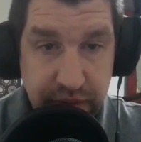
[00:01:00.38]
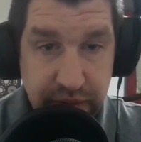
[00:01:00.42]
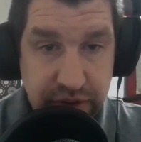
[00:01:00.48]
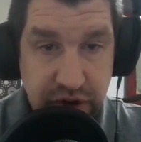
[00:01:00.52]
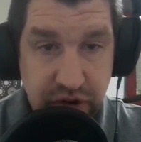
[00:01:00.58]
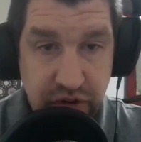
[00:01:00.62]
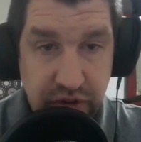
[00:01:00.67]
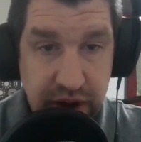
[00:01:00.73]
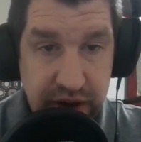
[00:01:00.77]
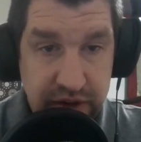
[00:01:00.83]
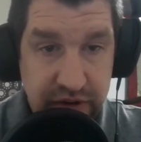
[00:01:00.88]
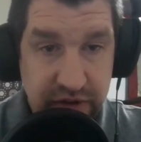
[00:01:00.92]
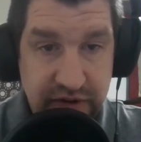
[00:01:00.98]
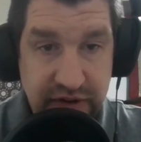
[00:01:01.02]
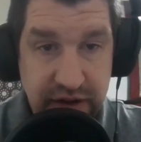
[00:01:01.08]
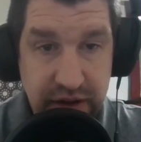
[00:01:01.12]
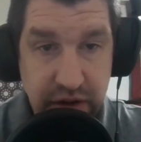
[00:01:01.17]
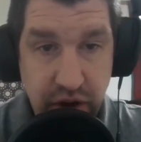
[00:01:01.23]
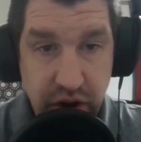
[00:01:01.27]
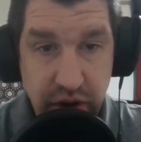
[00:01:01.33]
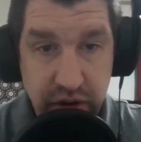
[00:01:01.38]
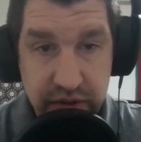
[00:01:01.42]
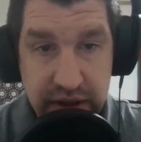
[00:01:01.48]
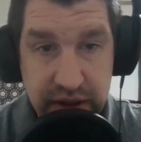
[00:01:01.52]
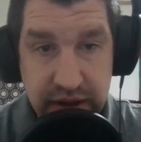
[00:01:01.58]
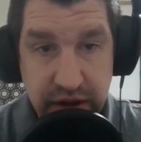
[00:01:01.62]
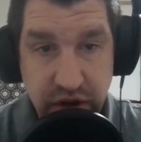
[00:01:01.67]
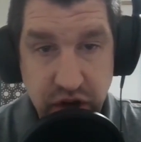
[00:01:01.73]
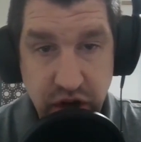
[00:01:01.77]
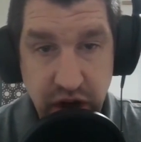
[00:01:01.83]
one of the directors and
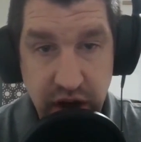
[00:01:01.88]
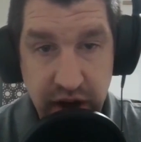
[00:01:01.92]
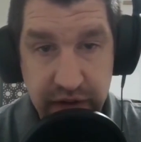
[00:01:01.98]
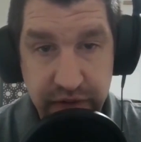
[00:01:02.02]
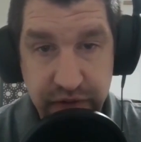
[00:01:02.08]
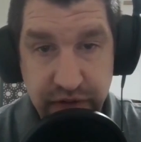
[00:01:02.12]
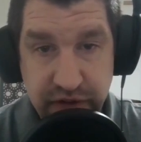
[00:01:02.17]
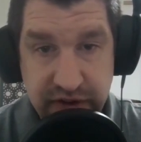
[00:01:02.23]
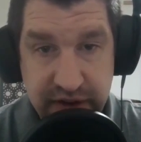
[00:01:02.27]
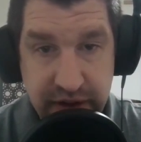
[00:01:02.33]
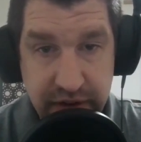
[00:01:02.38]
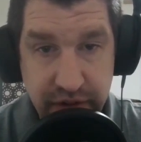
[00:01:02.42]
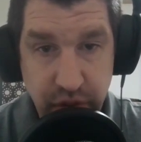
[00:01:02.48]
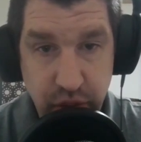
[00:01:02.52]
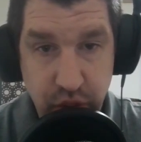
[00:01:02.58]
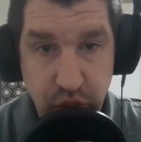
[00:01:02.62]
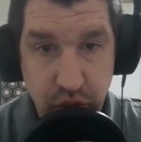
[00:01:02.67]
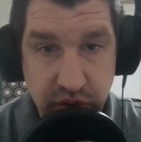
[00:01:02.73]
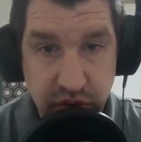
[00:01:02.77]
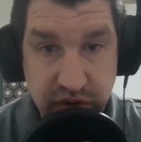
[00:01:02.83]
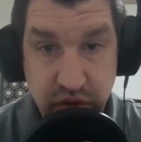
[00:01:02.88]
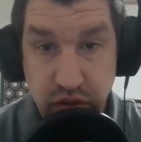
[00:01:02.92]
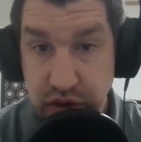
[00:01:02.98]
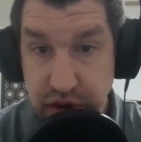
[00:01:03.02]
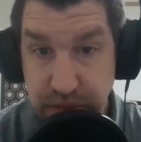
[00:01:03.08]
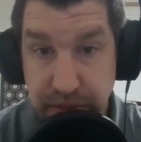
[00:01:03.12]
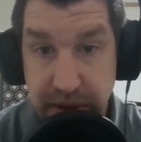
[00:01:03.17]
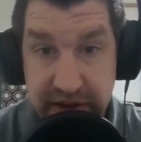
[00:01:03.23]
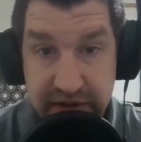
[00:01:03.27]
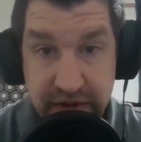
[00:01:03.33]
currently in talks for Secret Wars,
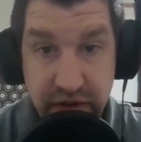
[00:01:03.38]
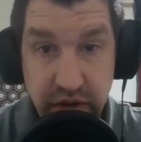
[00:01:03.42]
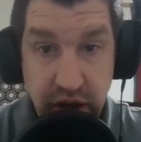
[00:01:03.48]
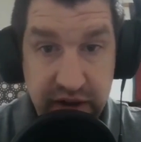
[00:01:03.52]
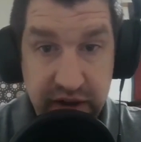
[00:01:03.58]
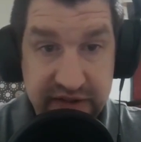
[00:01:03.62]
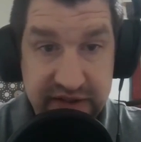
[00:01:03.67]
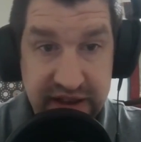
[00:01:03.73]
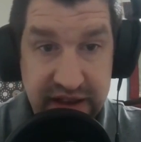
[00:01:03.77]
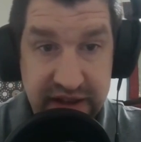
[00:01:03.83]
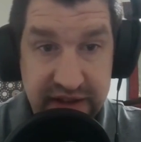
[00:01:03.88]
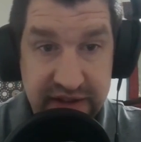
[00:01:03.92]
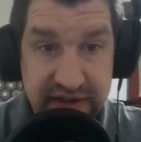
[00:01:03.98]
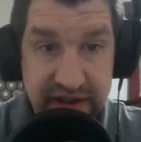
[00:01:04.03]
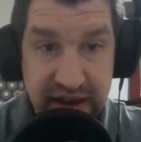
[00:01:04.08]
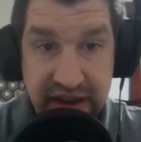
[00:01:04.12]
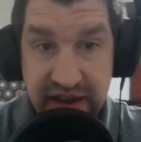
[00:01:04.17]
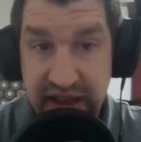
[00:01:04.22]
which makes a lot of sense.